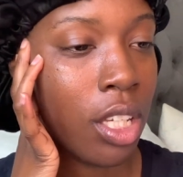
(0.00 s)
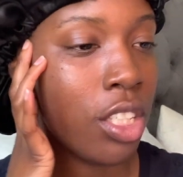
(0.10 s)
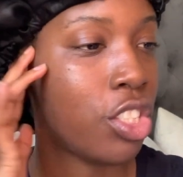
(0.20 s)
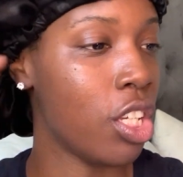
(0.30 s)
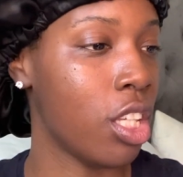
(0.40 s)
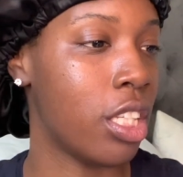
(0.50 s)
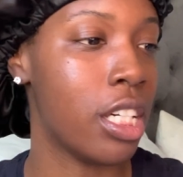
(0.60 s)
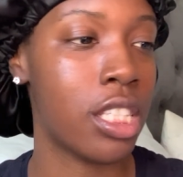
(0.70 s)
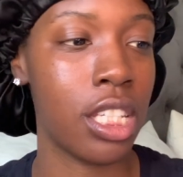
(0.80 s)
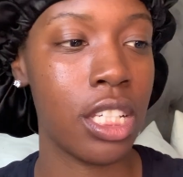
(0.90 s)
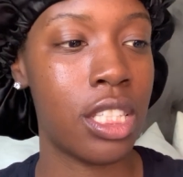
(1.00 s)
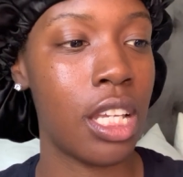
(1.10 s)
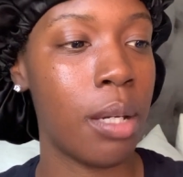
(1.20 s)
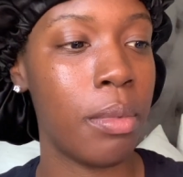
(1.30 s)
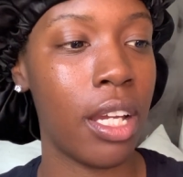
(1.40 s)
She does this
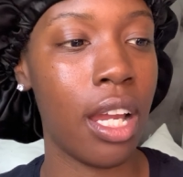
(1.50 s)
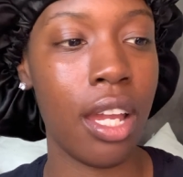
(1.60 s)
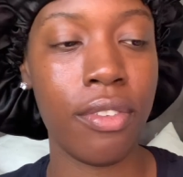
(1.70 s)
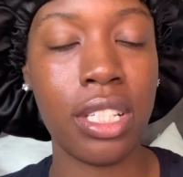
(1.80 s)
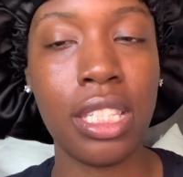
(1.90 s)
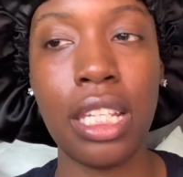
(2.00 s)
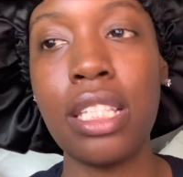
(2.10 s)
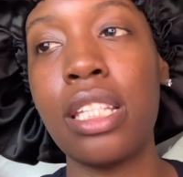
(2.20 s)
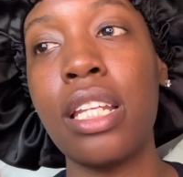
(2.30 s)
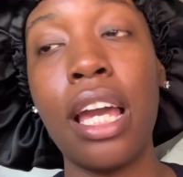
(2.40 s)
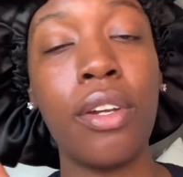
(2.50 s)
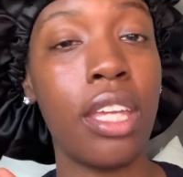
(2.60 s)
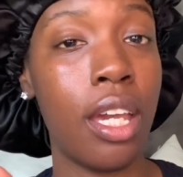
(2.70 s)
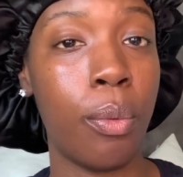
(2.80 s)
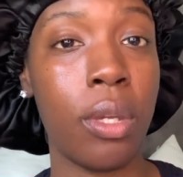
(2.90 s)
damn near every season. Now,
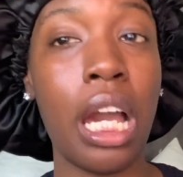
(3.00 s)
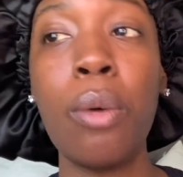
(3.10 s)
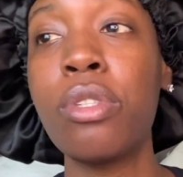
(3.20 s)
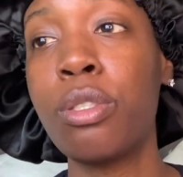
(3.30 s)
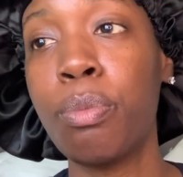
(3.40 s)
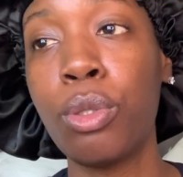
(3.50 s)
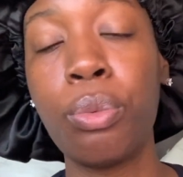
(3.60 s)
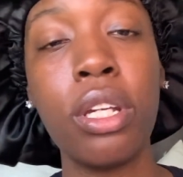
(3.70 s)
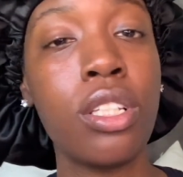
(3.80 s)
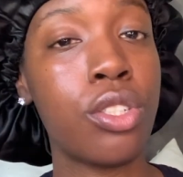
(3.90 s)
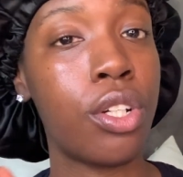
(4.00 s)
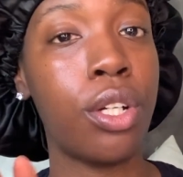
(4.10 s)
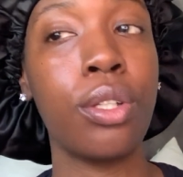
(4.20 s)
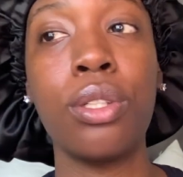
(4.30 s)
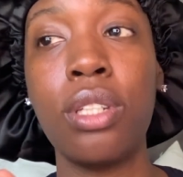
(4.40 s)
yeah, when y'all went to Blue Ridge,
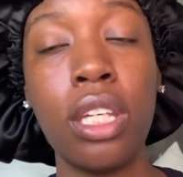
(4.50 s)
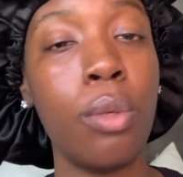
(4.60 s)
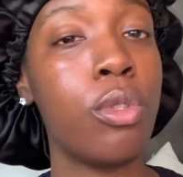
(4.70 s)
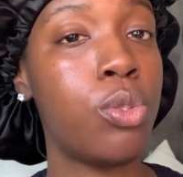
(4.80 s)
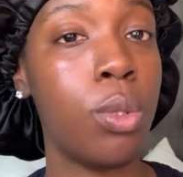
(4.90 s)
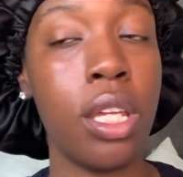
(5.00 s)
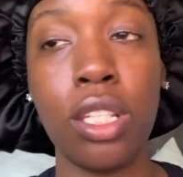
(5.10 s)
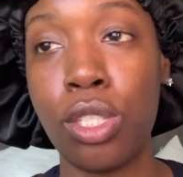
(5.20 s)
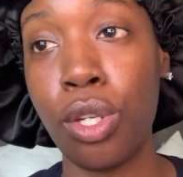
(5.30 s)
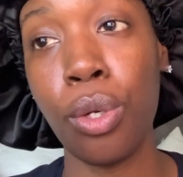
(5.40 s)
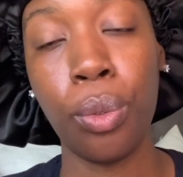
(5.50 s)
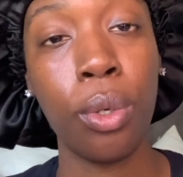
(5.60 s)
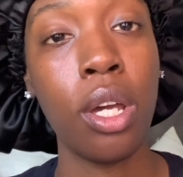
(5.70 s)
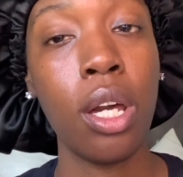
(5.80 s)
girl, you did what you needed to do.